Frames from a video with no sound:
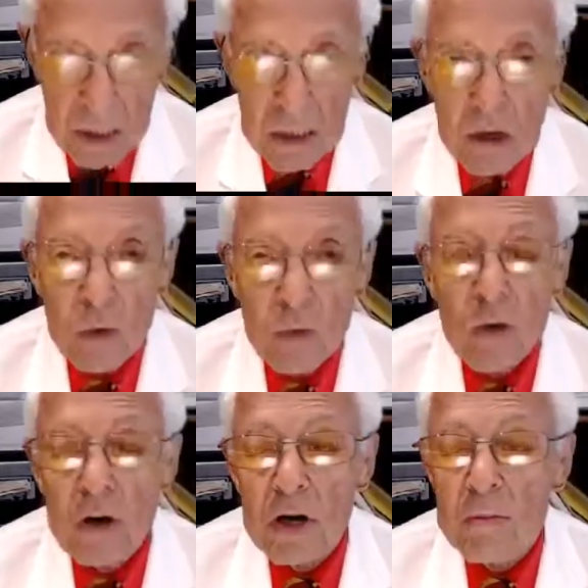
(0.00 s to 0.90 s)
You don't
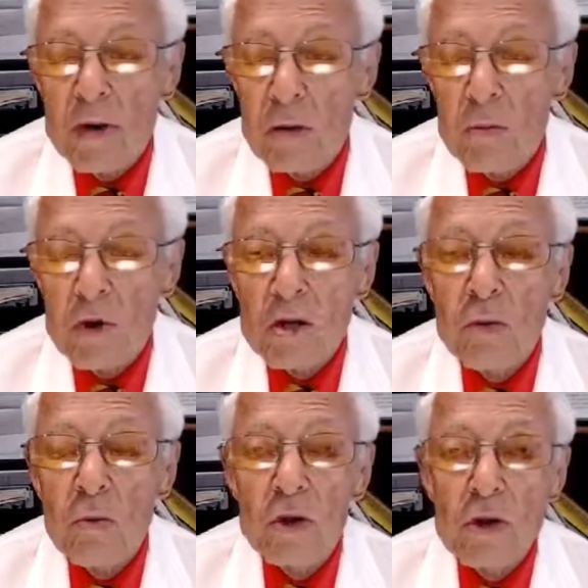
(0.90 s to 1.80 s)
worry about what you
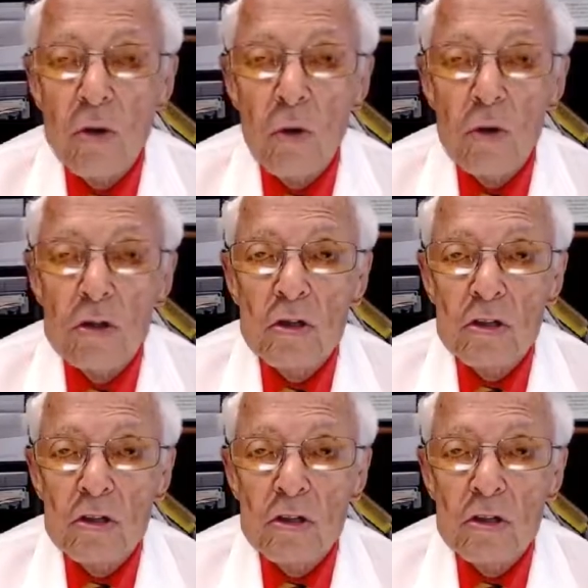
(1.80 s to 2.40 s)
want to call the